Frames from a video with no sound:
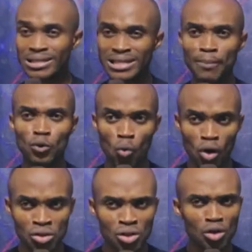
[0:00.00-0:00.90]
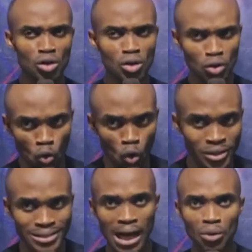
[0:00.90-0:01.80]
is time to what? Throw
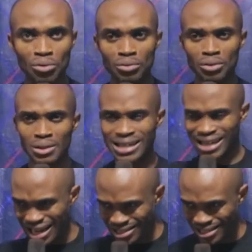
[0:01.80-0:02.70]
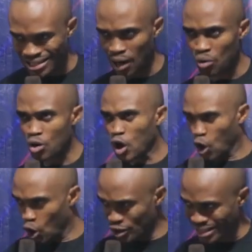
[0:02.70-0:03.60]
it down, cast it down,
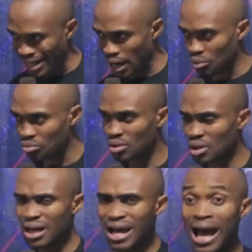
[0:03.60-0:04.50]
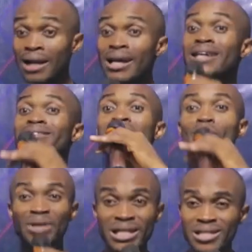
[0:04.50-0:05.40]
cut it down, and
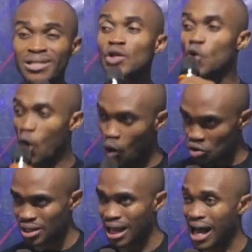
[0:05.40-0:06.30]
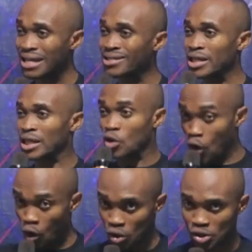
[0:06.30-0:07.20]
establish God as the
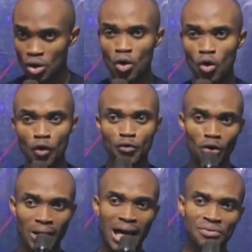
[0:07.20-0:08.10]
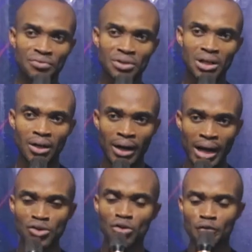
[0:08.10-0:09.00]
God of your life.
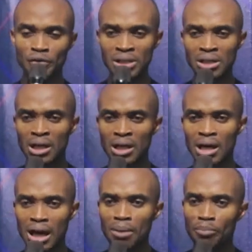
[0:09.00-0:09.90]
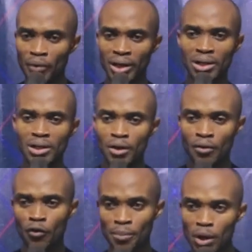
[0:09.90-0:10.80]
Rise on your feet and pray.
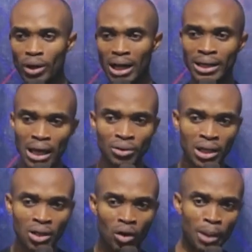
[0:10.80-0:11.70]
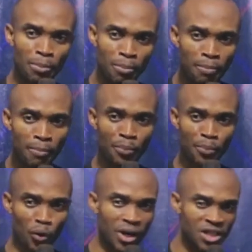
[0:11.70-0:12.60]
From there, we can now take other
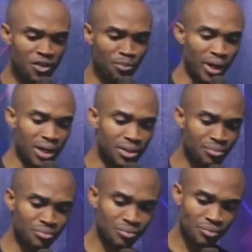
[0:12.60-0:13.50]
progressive prayers.